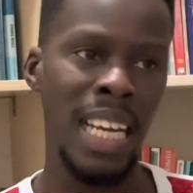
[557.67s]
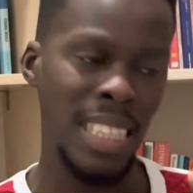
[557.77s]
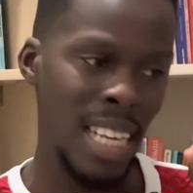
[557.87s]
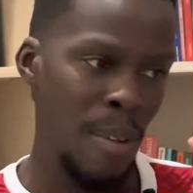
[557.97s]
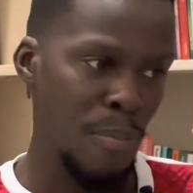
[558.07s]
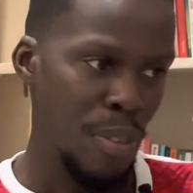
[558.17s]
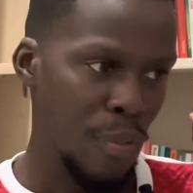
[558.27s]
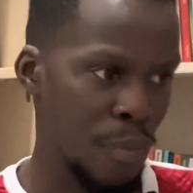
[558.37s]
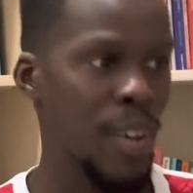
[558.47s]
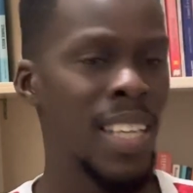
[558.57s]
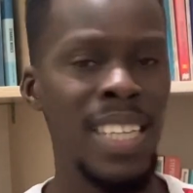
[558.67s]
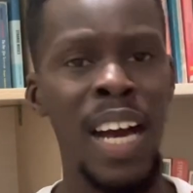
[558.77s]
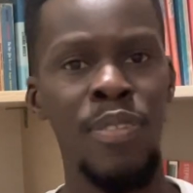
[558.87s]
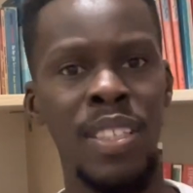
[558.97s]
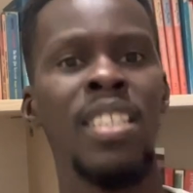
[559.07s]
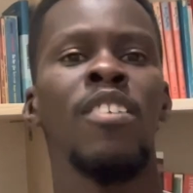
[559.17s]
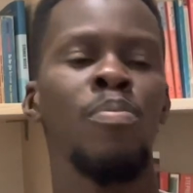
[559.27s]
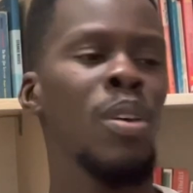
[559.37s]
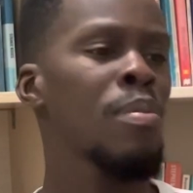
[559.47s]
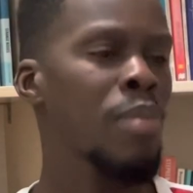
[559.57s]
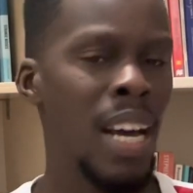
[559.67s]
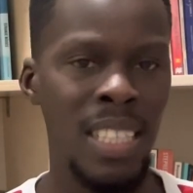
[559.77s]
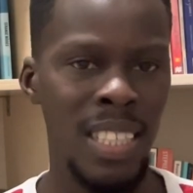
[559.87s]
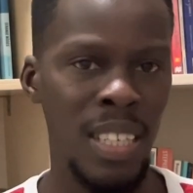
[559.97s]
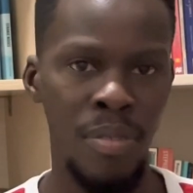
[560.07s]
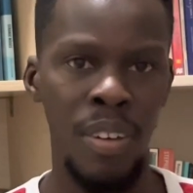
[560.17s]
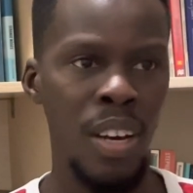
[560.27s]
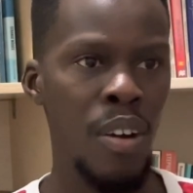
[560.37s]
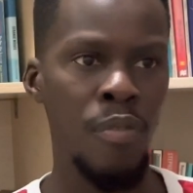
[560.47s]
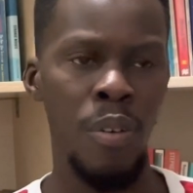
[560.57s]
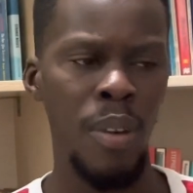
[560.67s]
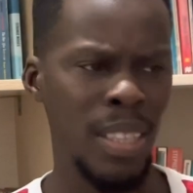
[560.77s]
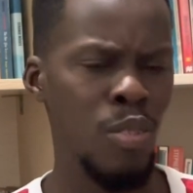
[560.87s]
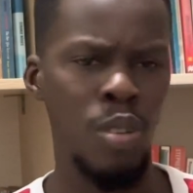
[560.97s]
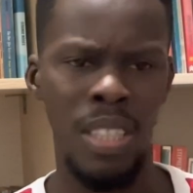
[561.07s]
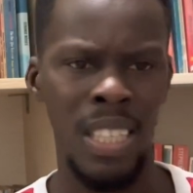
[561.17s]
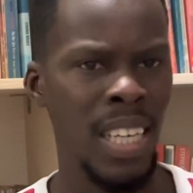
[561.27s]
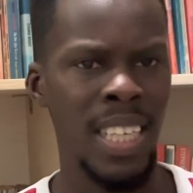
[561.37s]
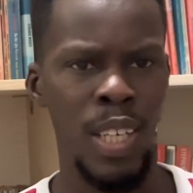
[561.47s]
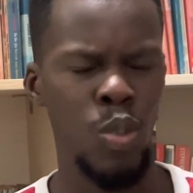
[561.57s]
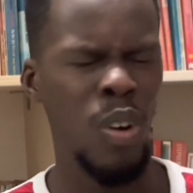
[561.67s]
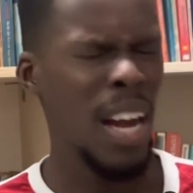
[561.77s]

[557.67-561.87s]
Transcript: That first half save, point blank save from, I think, was Iheanacho.